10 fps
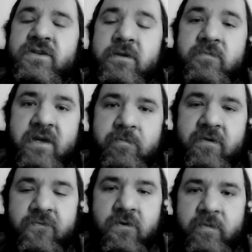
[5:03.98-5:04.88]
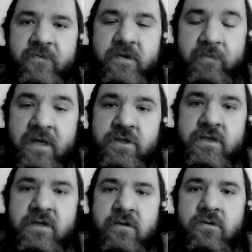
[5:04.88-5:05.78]
some type of form of
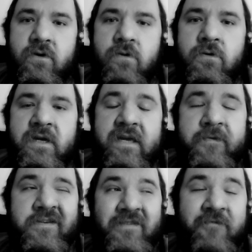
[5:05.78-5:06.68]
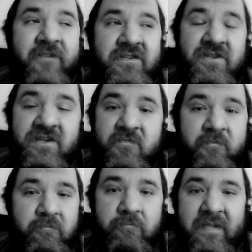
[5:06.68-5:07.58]
dementia or if it's just
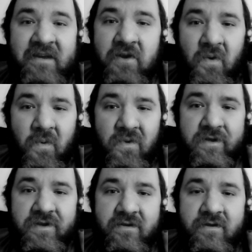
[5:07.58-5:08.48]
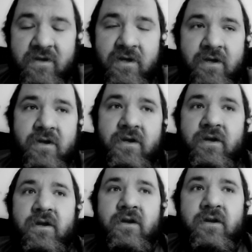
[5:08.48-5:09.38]
being old.
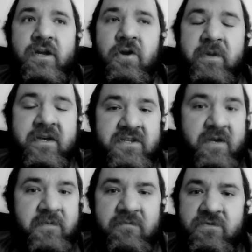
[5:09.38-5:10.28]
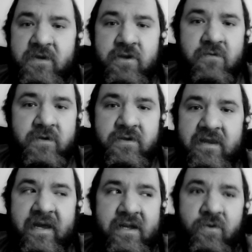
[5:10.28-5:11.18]
Because sometimes when you're really
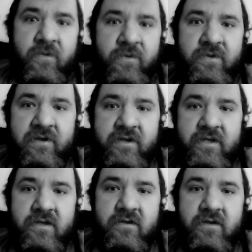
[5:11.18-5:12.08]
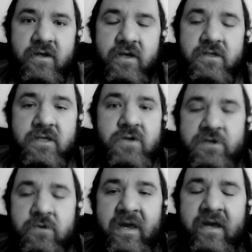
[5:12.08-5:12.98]
that old, you
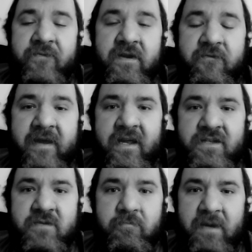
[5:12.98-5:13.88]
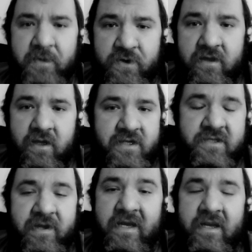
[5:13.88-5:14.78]
do have advanced memory loss,
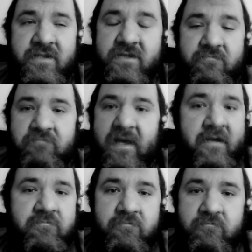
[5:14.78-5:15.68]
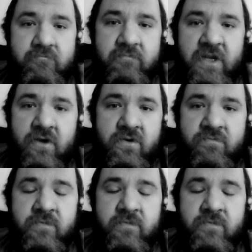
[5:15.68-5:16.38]
and it's not, you know,